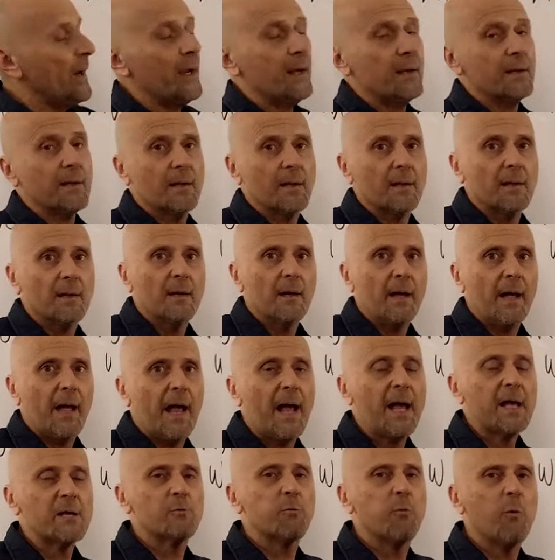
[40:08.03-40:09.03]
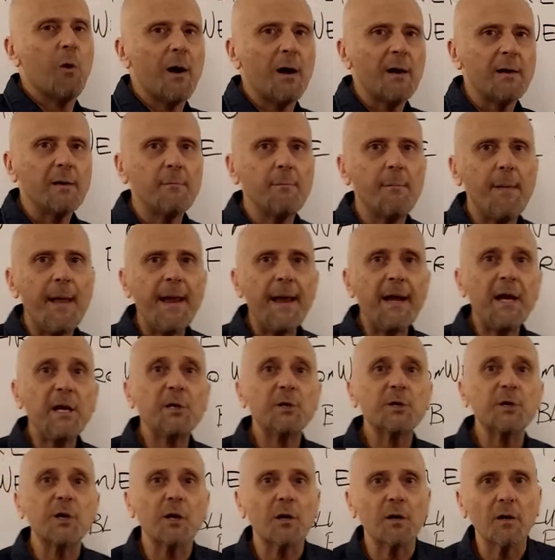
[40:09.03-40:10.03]
it, has one
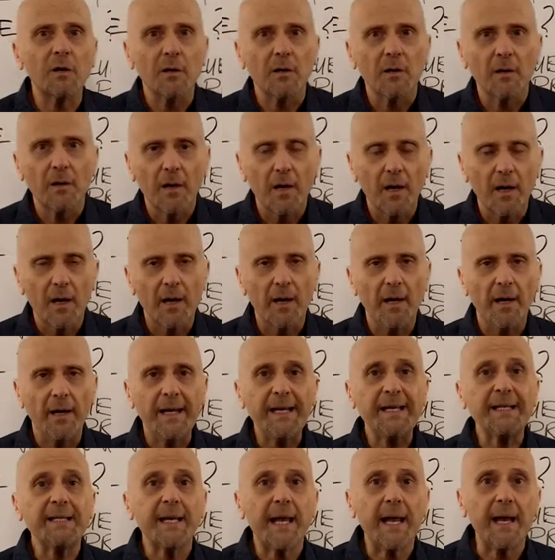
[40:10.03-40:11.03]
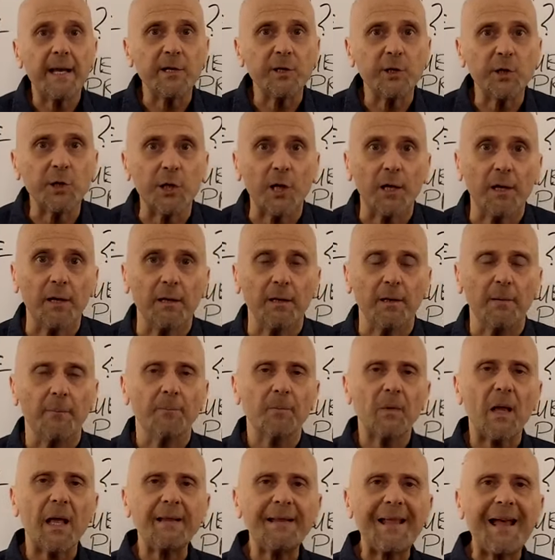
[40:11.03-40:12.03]
major uh, intention,
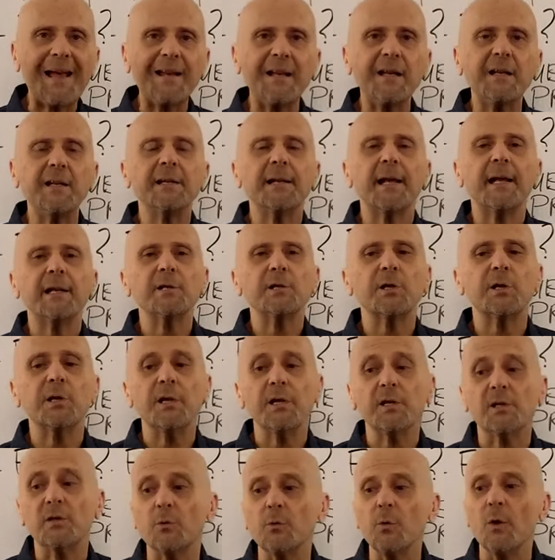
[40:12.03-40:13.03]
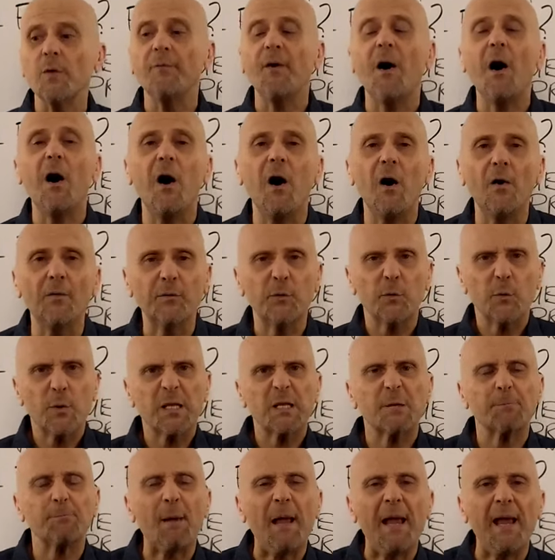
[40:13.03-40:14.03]
and that intention is to evolve, to
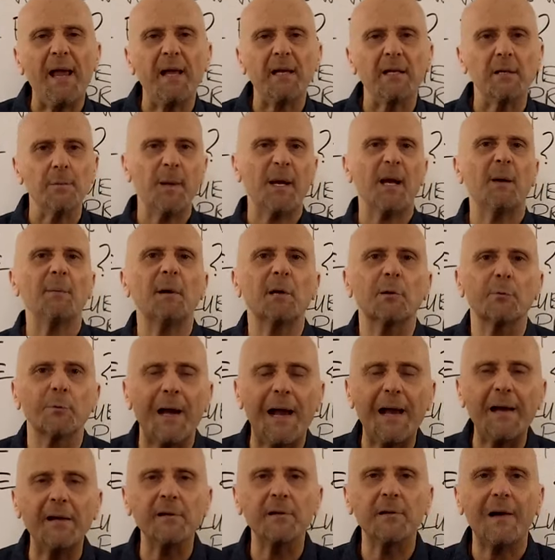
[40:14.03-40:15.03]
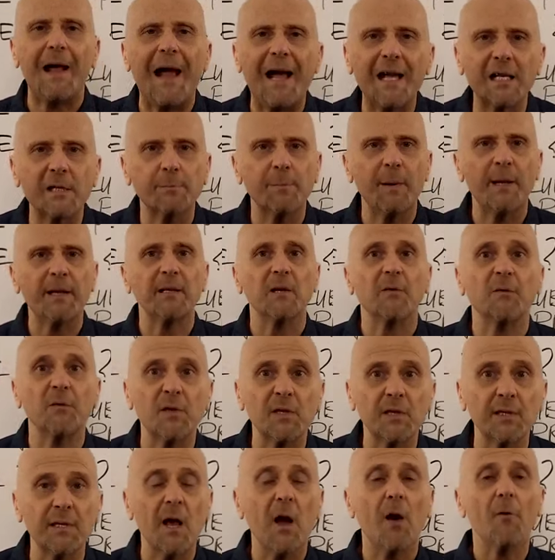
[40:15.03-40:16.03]
expand, to become a grander aspect of
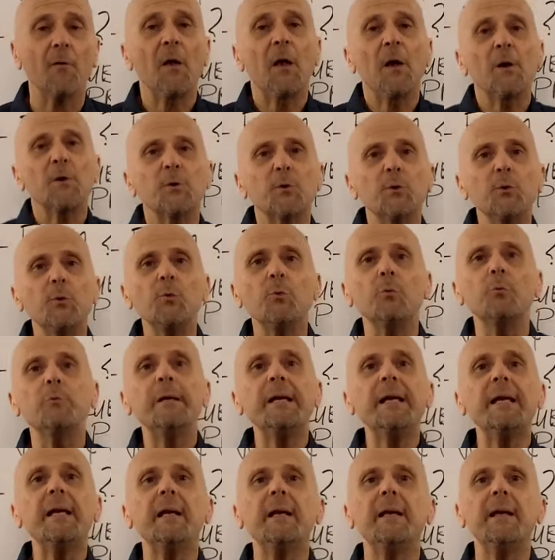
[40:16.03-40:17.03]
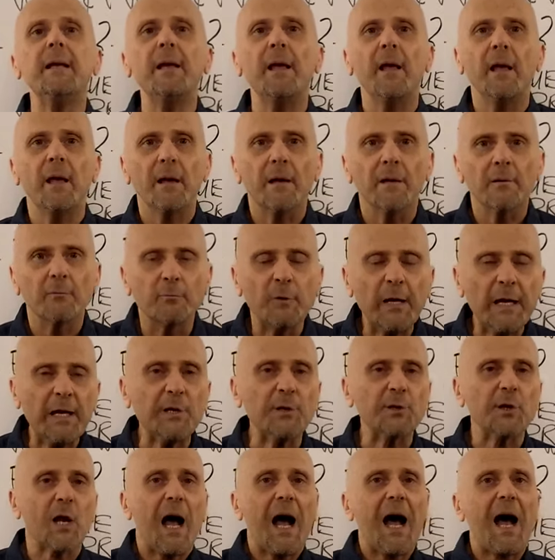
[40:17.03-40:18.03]
itself, to really
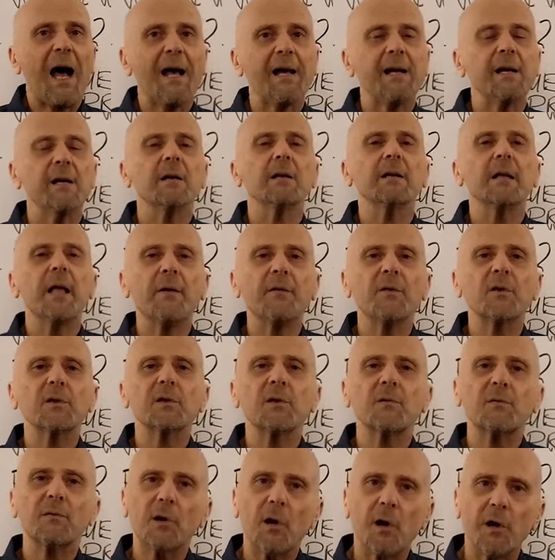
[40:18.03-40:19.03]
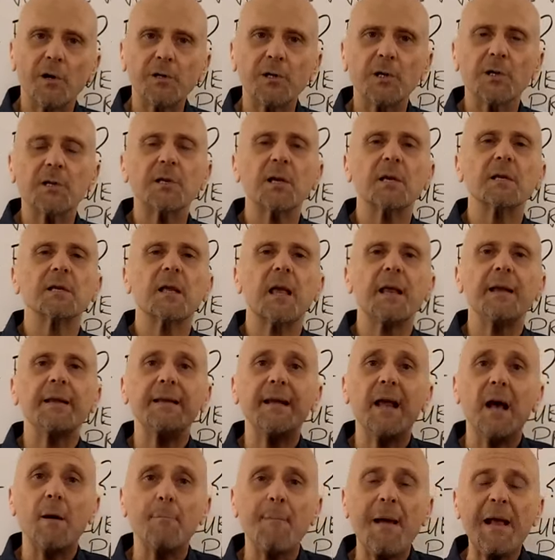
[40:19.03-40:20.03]
reach higher levels of consciousness
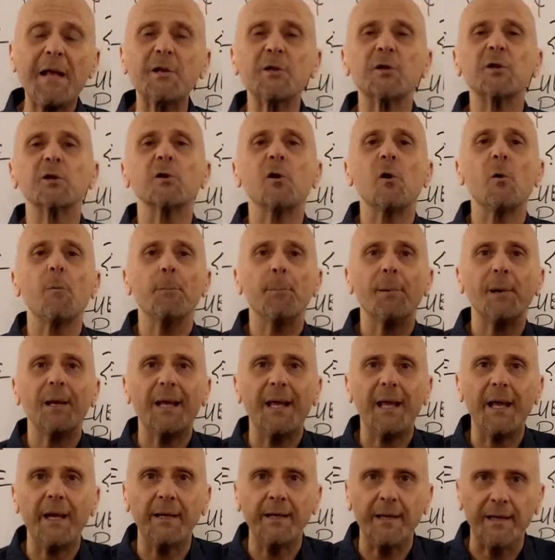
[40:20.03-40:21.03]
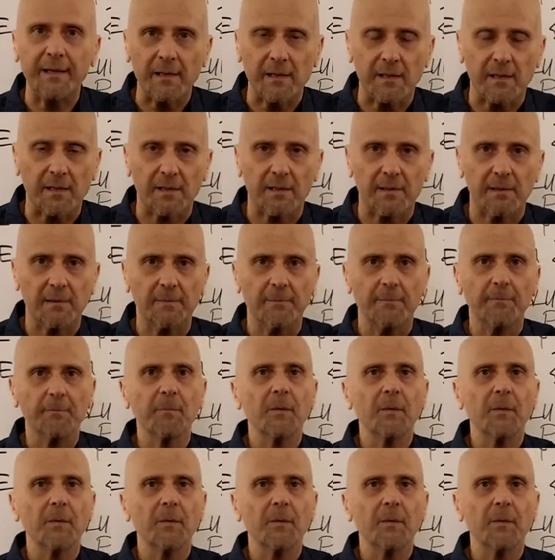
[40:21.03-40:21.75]
and dimensional plainness